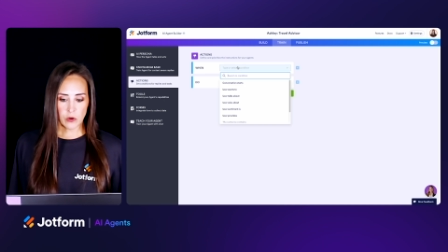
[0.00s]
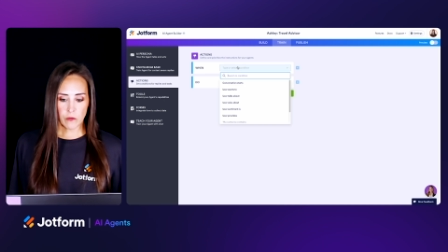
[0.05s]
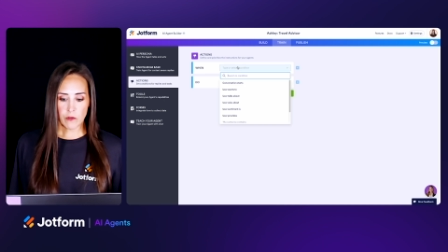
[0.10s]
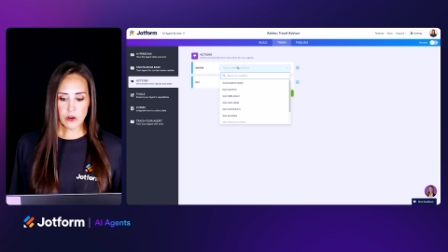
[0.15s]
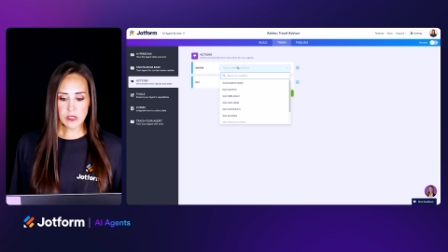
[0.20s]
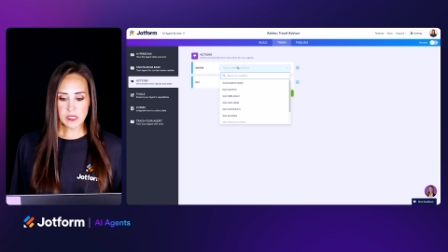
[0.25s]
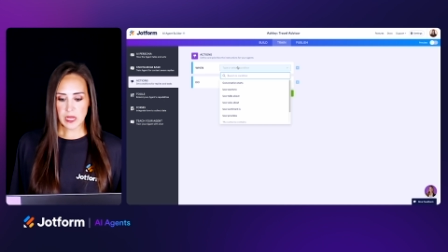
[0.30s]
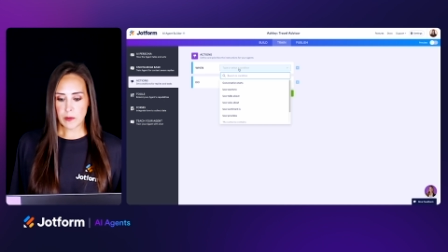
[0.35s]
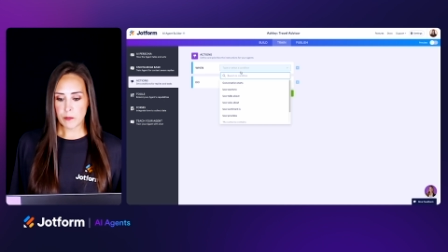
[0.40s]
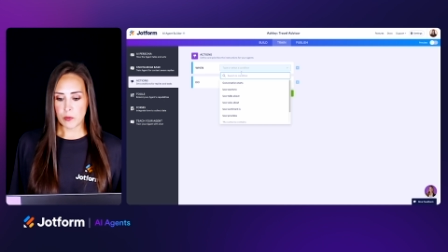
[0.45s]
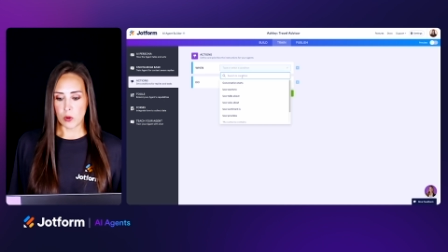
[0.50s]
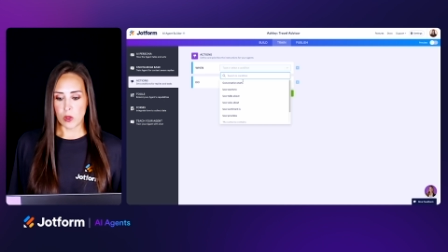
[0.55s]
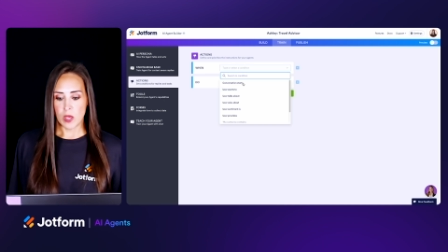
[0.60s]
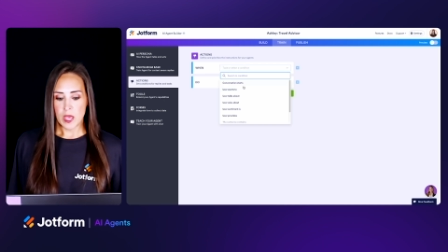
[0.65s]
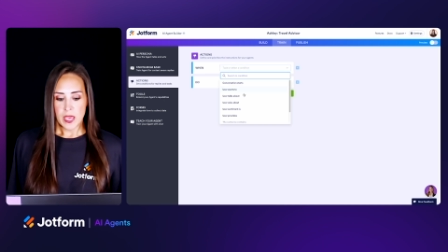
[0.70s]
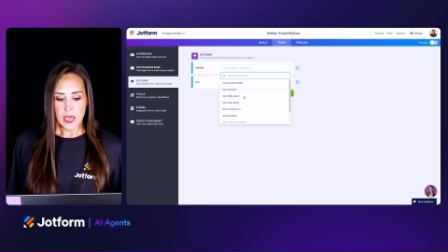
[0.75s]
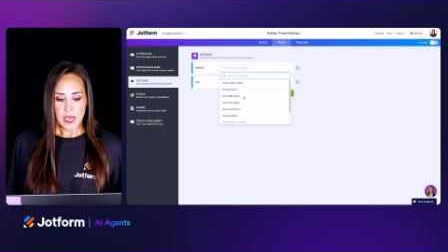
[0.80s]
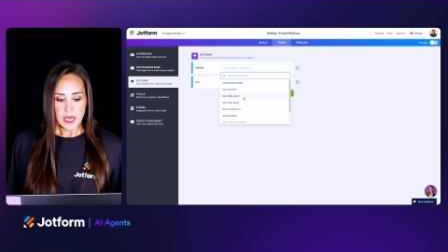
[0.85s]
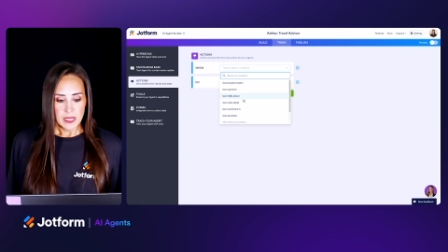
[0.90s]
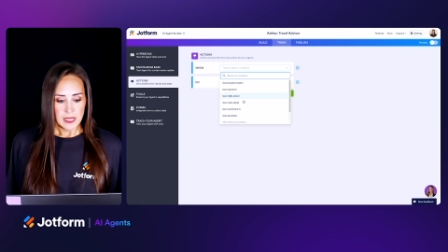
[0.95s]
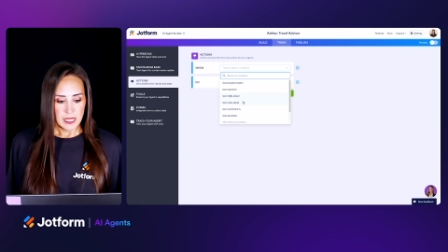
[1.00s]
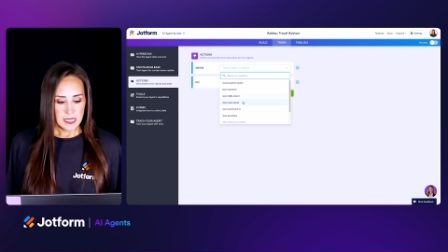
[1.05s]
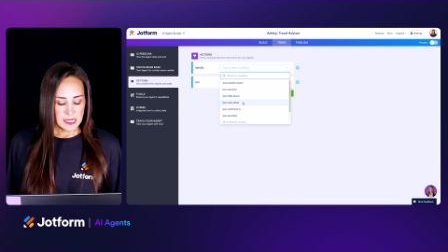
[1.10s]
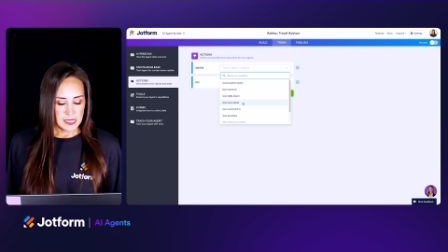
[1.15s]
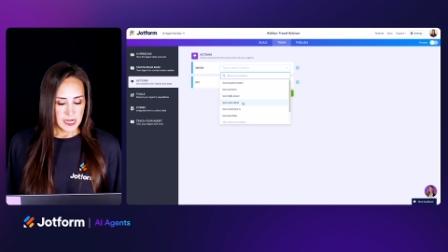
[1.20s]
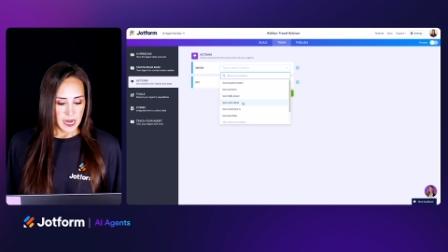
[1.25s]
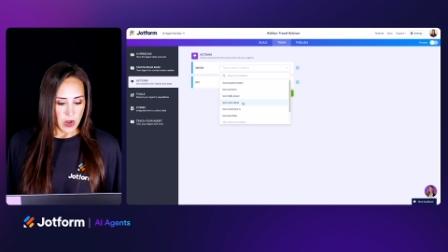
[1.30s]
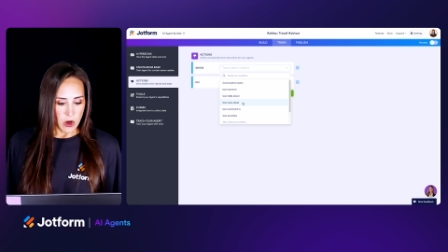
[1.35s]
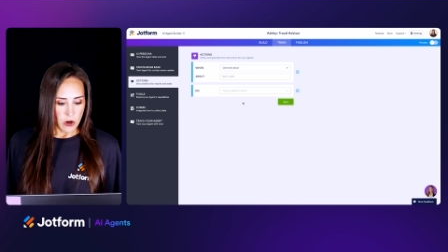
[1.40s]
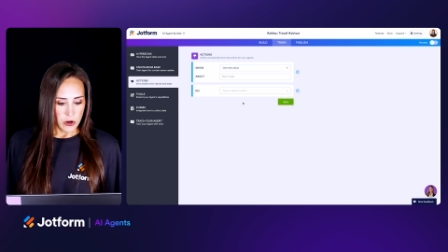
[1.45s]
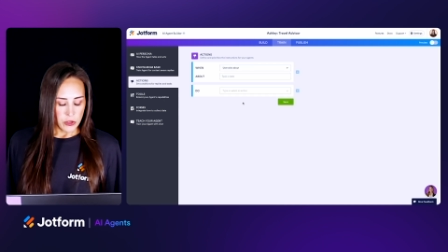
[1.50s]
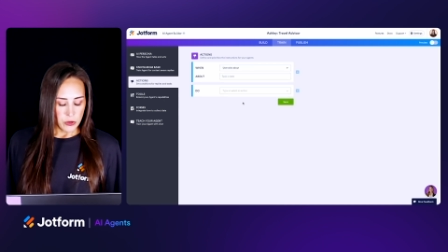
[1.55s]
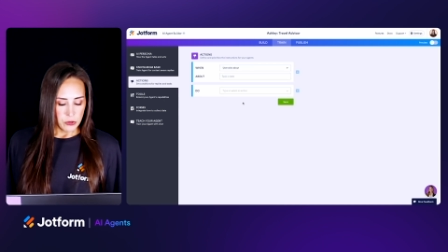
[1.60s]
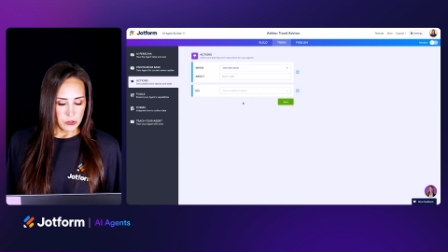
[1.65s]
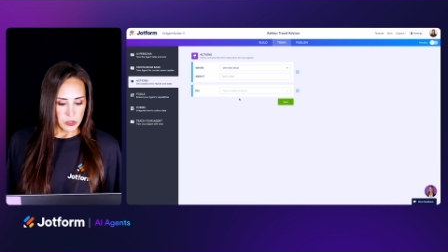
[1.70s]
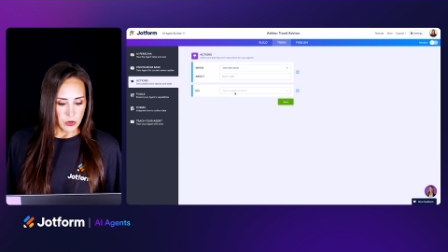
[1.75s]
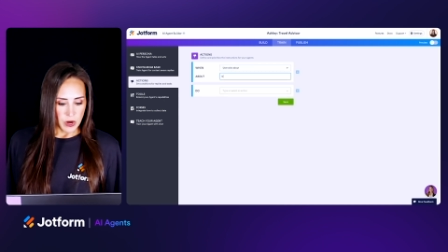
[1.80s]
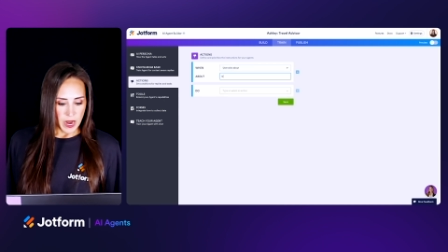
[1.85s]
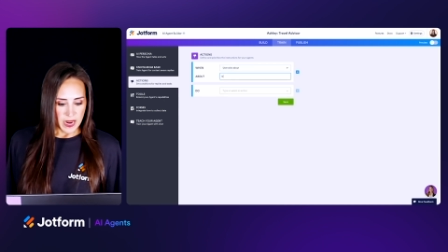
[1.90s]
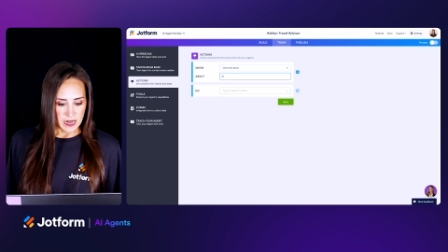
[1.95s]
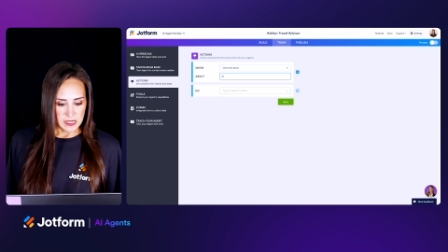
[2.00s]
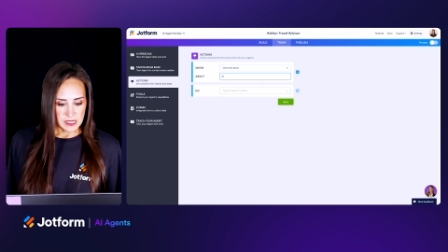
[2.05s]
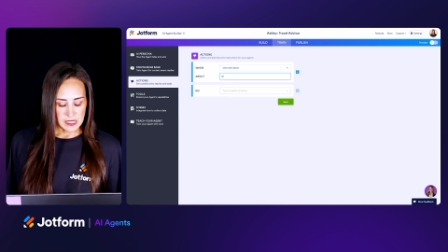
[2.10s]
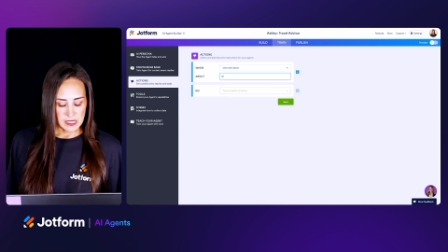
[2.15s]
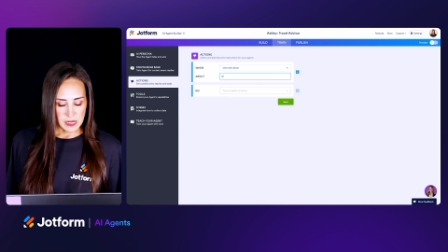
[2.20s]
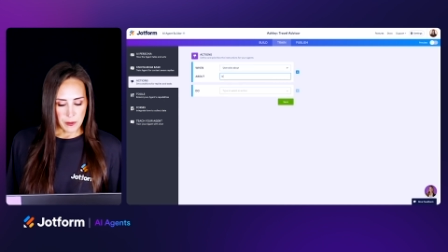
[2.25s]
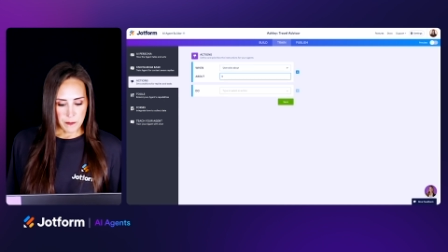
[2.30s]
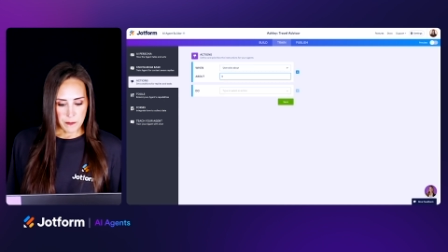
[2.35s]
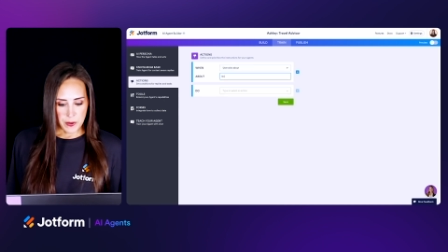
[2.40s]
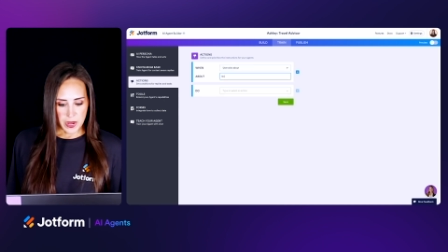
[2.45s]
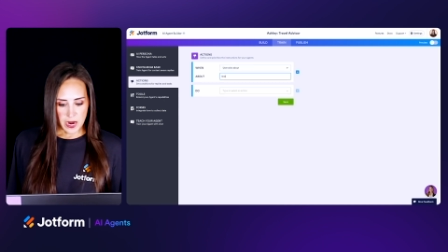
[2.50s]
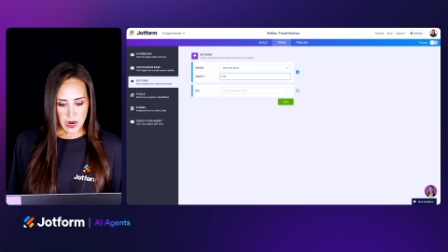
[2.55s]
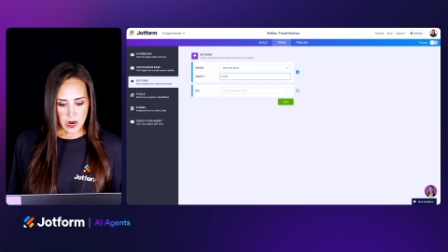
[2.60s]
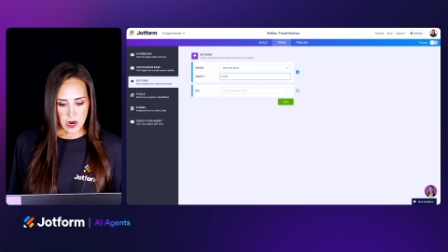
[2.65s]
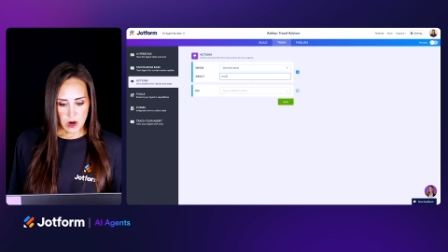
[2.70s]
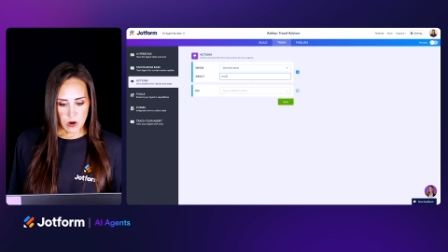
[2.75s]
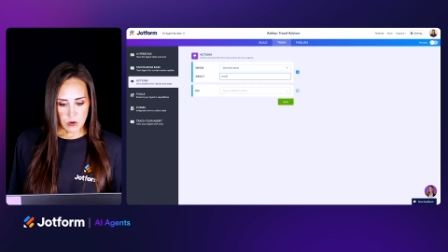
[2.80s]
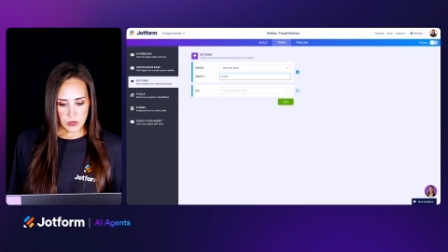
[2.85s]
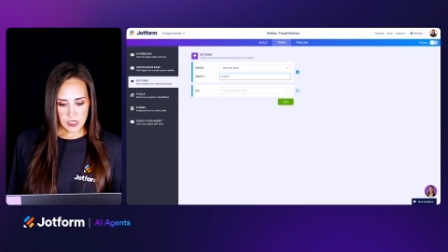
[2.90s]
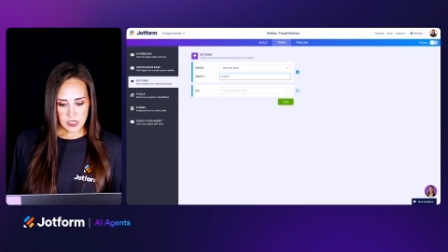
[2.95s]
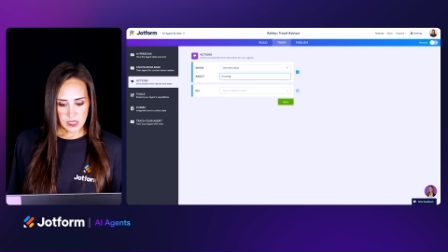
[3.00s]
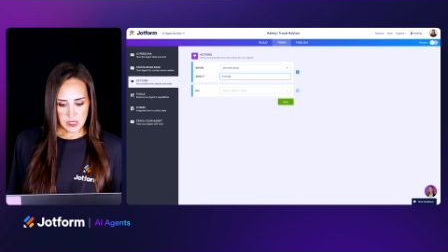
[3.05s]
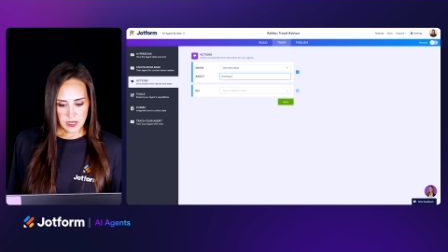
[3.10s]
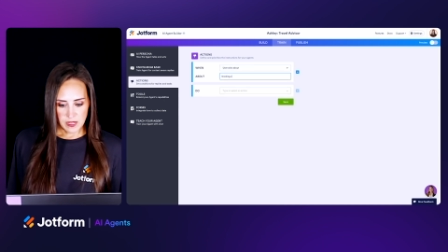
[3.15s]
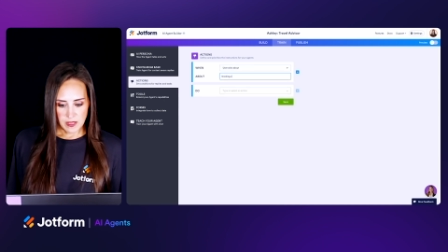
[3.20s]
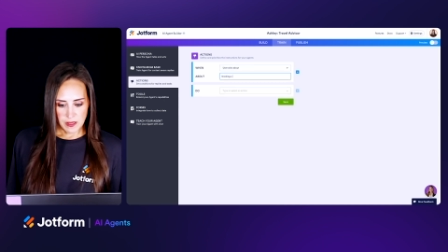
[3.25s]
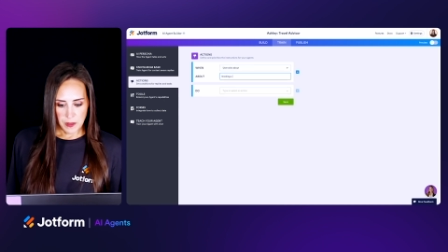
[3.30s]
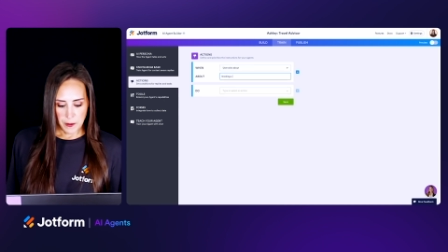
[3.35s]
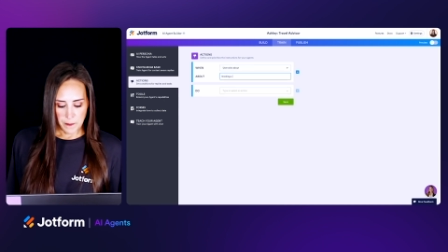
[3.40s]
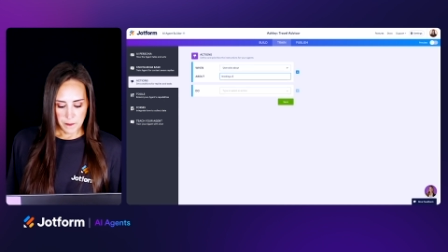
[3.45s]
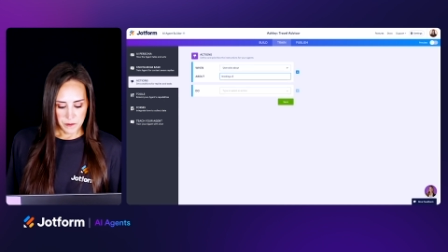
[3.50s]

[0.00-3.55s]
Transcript: So for example, let's say our user asks about